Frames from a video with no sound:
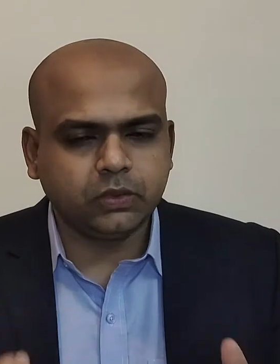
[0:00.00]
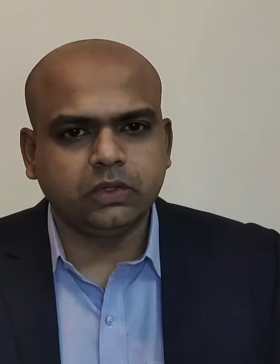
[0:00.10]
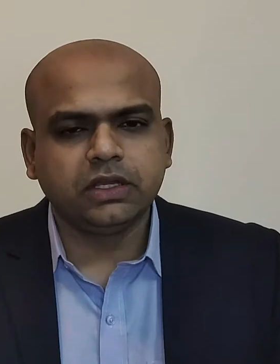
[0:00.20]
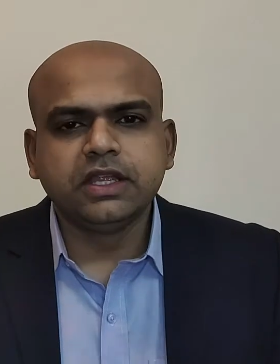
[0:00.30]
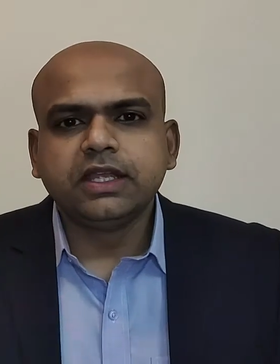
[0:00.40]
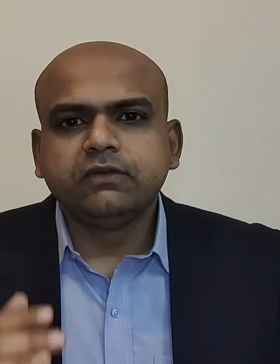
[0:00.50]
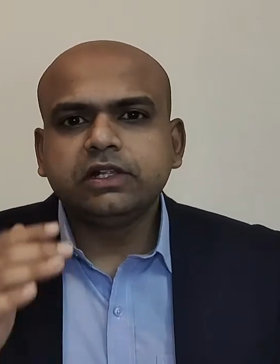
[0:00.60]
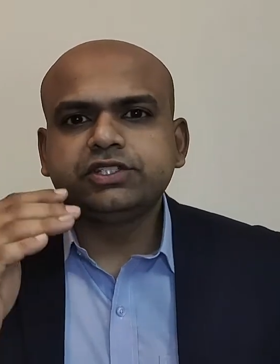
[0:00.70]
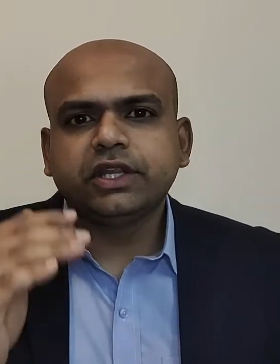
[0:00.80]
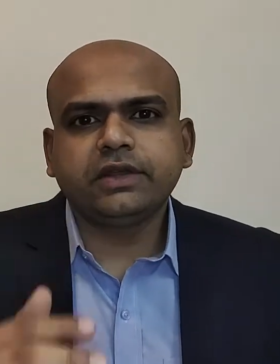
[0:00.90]
tool
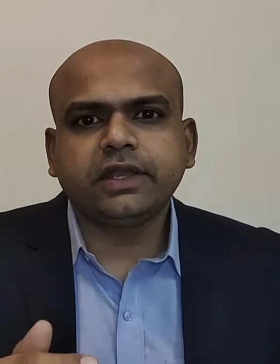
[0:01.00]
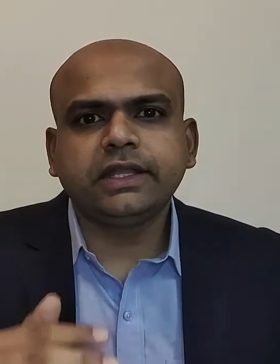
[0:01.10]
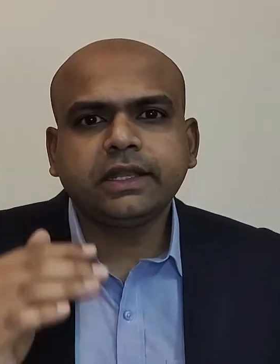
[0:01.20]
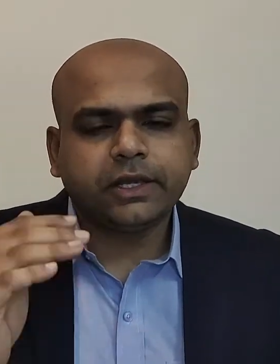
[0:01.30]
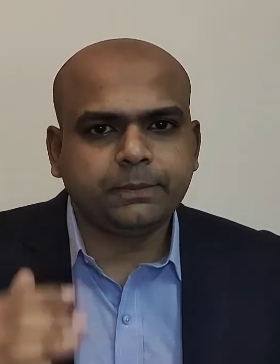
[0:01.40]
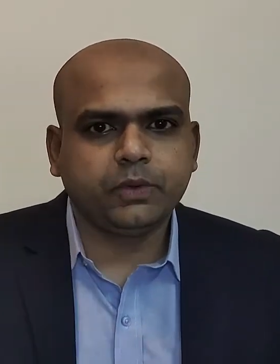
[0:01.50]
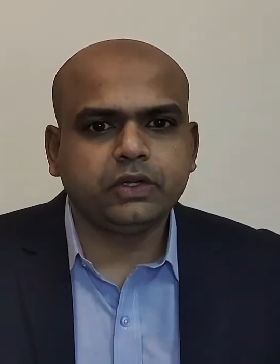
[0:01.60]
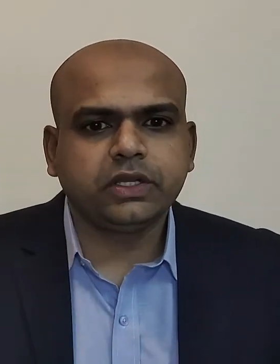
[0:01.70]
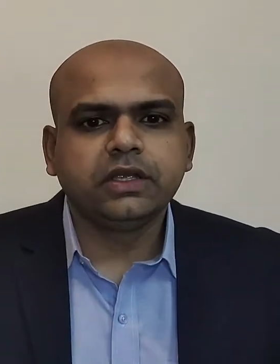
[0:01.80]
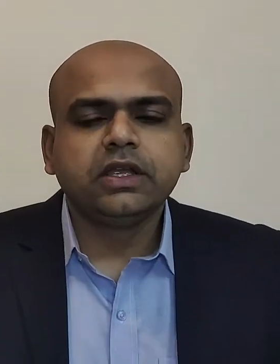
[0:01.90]
will generate a
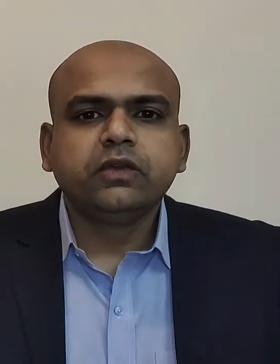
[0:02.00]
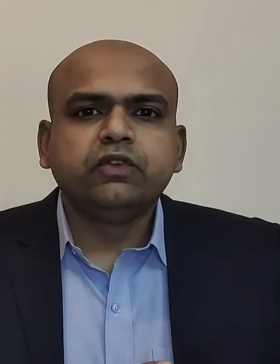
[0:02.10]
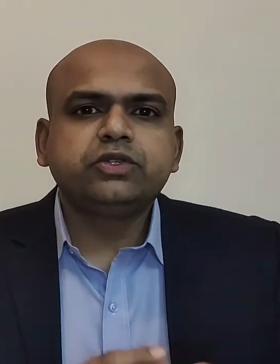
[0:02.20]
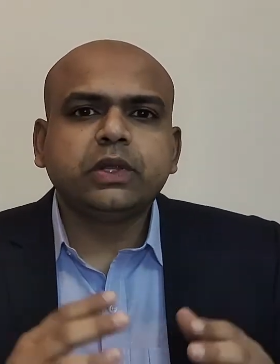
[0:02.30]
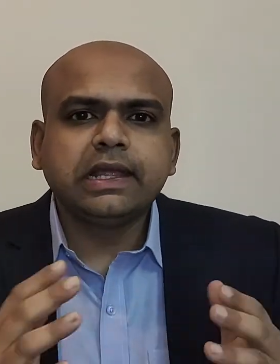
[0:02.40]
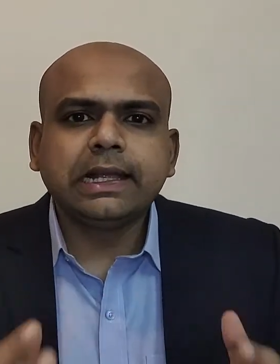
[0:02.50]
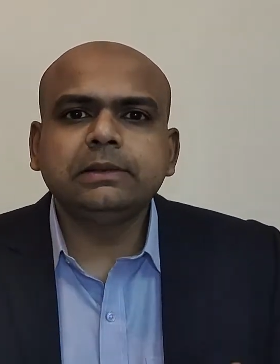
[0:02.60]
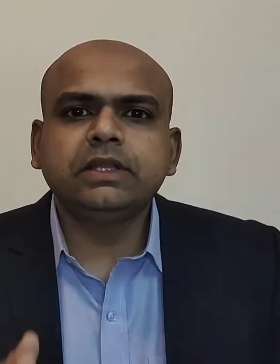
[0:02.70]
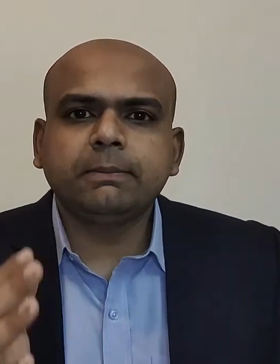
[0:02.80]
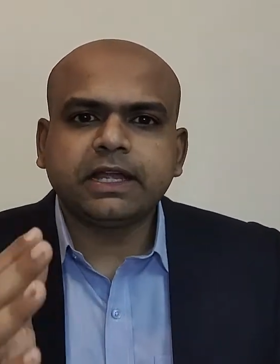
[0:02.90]
report which will
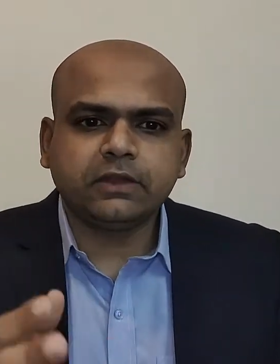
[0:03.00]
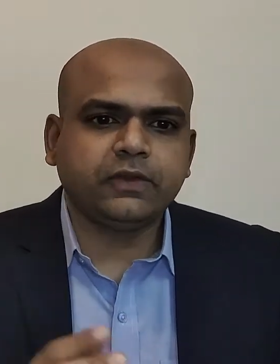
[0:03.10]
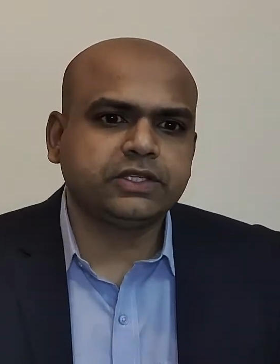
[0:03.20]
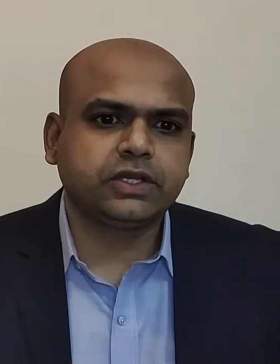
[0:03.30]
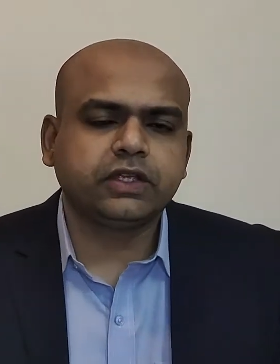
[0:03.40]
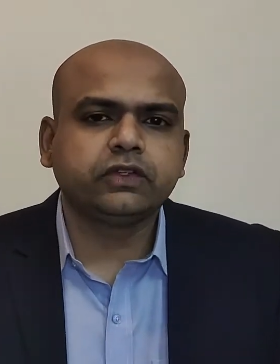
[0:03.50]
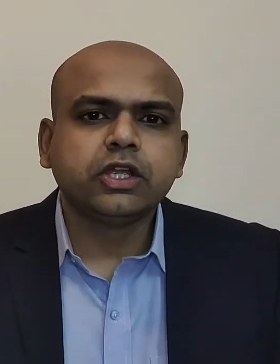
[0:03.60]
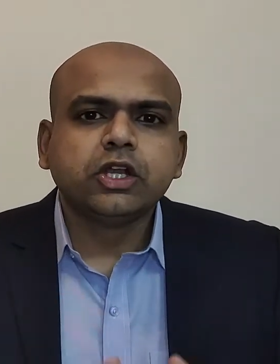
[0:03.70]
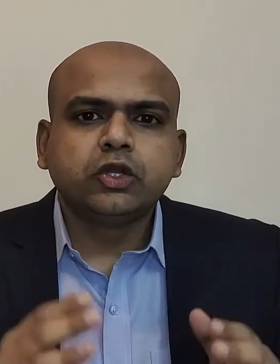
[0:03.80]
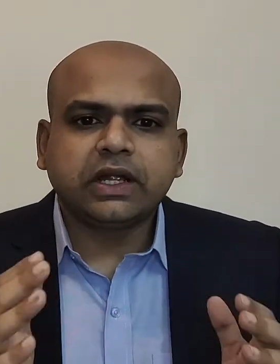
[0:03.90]
help the manufacturers
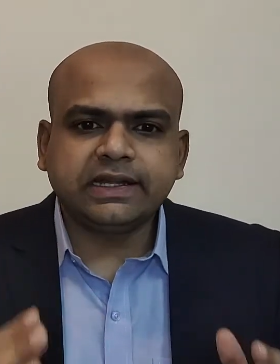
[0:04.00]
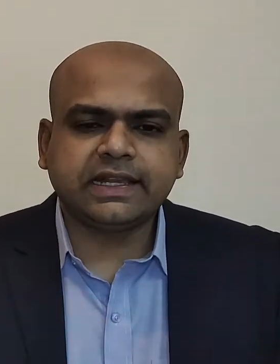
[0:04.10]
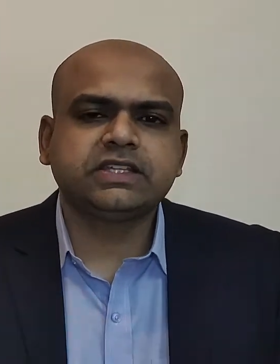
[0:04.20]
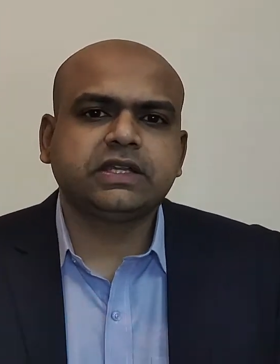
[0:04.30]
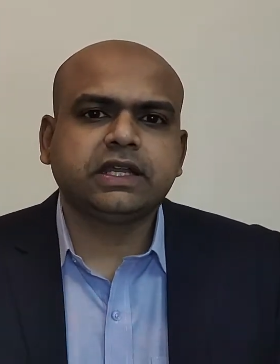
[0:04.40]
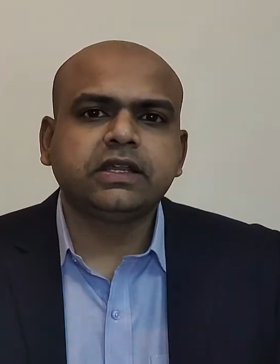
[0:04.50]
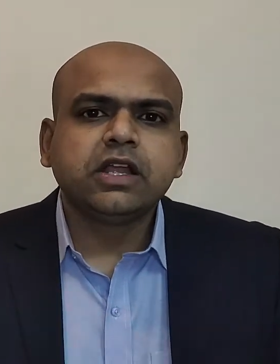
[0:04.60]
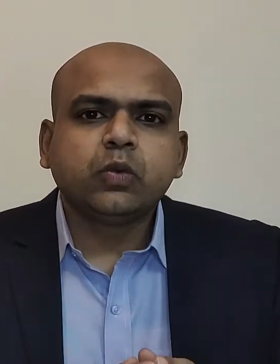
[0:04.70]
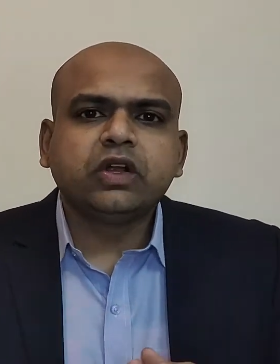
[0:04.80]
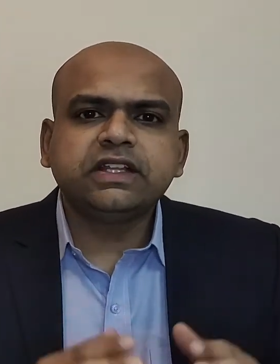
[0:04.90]
to understand
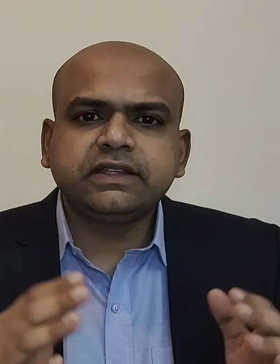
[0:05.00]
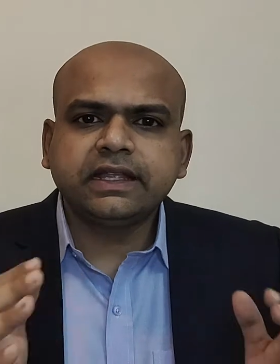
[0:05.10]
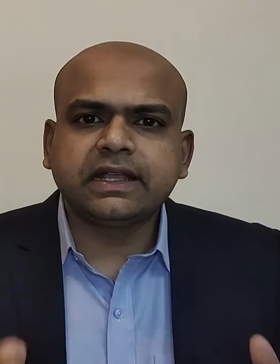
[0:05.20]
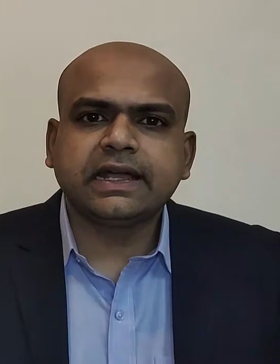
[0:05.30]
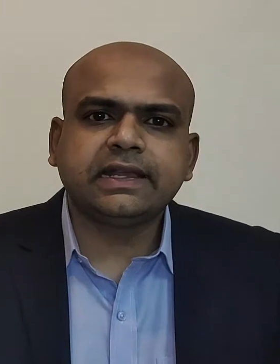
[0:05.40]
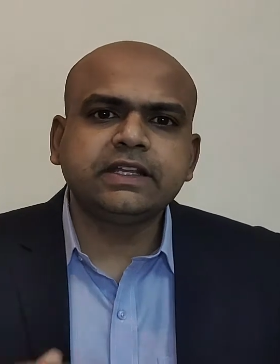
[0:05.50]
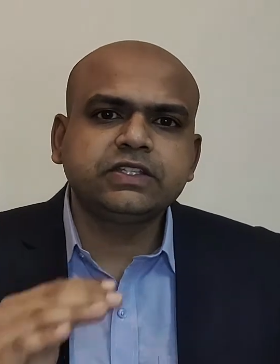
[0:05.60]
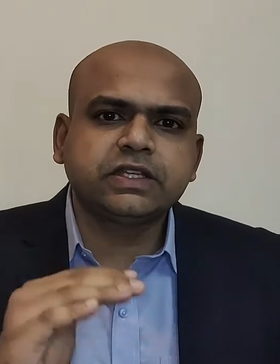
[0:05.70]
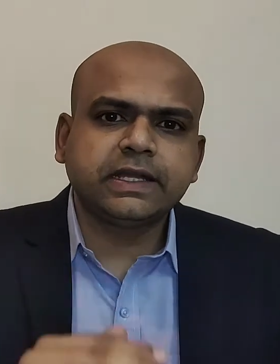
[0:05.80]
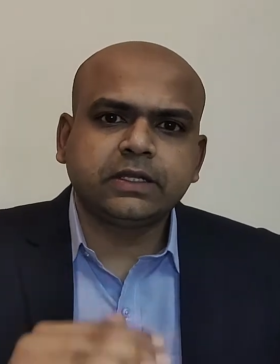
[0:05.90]
what is a current
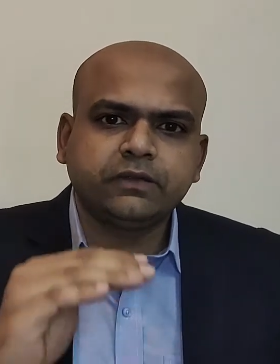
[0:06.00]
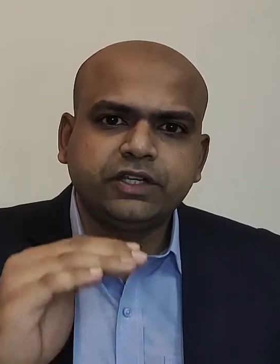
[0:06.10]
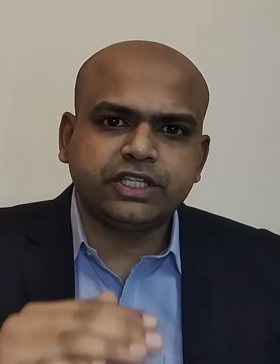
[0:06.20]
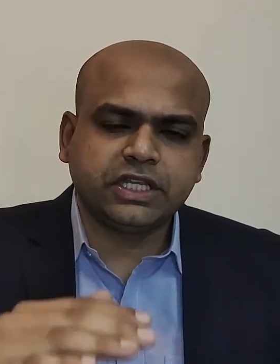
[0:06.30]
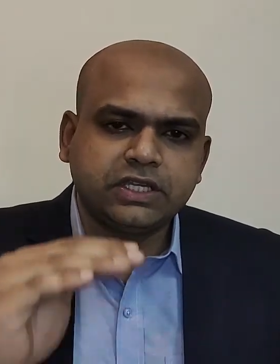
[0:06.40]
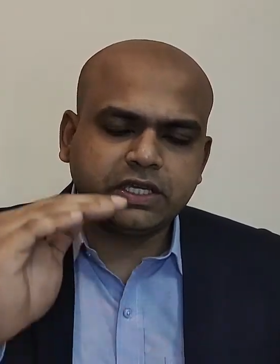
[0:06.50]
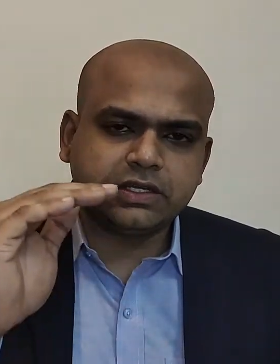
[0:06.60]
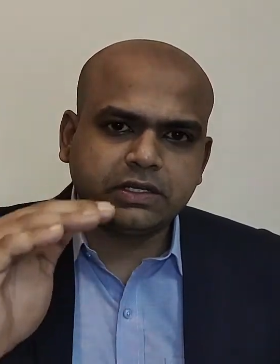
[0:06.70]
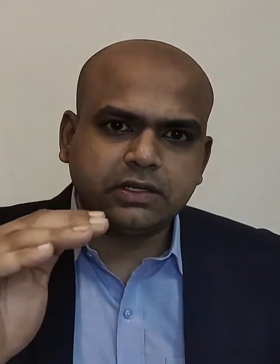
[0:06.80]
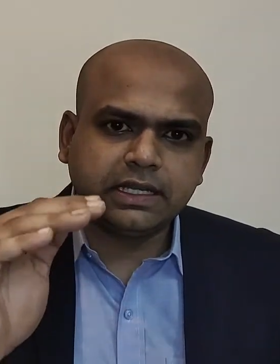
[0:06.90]
state of
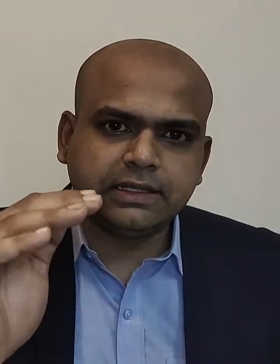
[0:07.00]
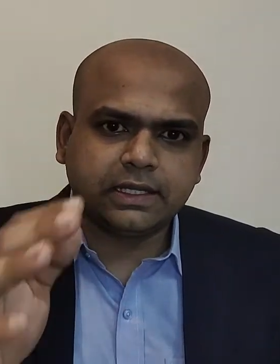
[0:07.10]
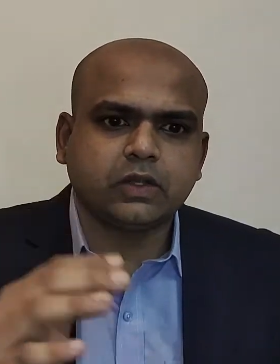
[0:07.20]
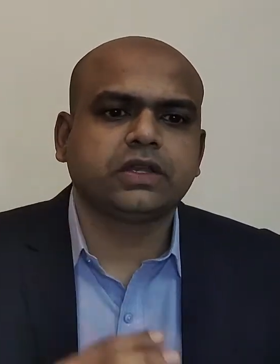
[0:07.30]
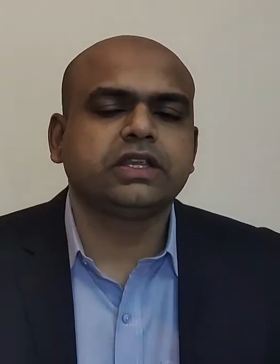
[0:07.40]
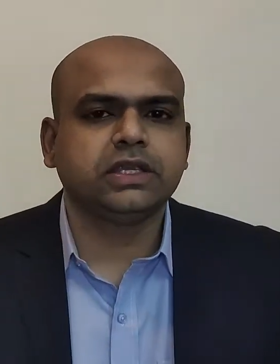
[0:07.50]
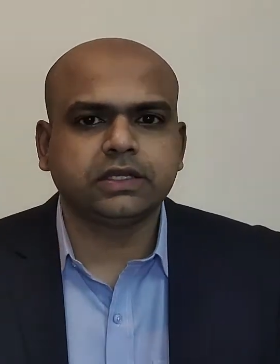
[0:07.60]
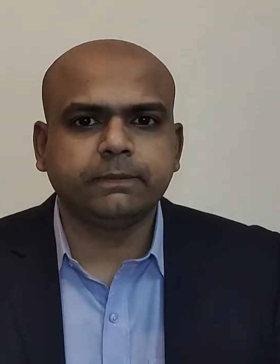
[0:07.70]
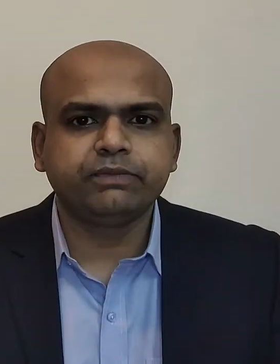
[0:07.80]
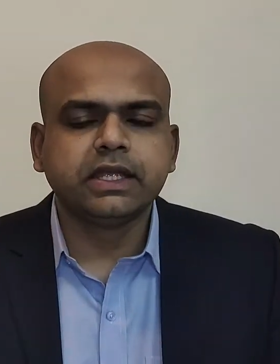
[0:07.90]
digitization in their organization.